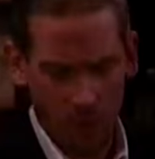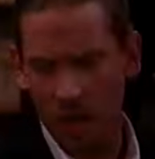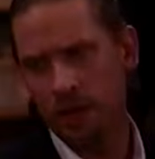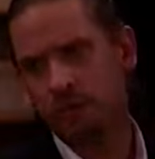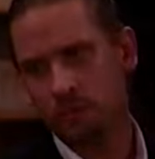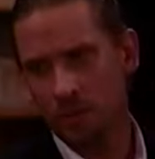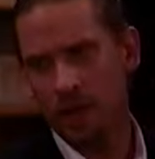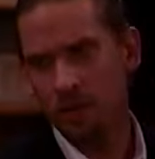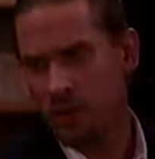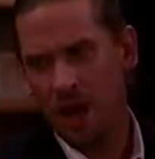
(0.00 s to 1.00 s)
right,
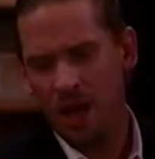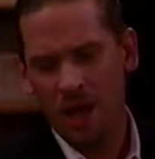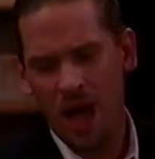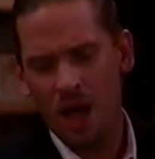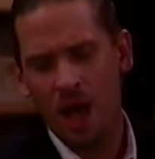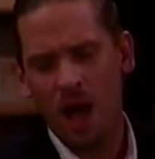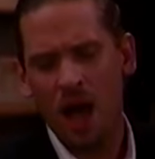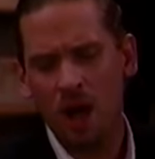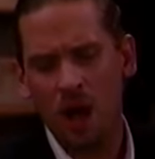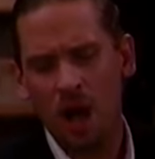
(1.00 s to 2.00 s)
right. Uh, uh, how,
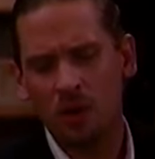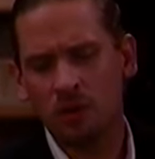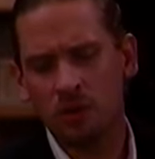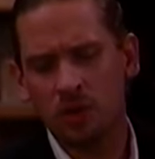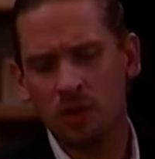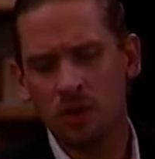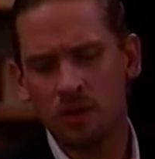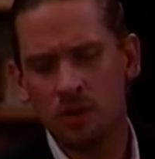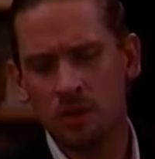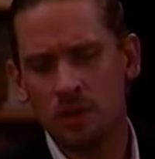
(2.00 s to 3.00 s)
how, how
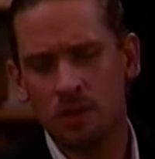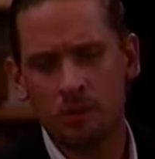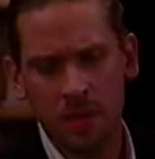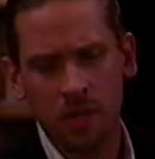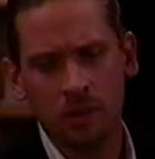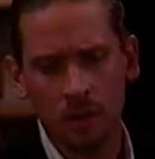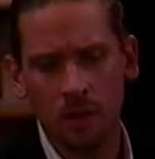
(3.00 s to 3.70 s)
does Pete,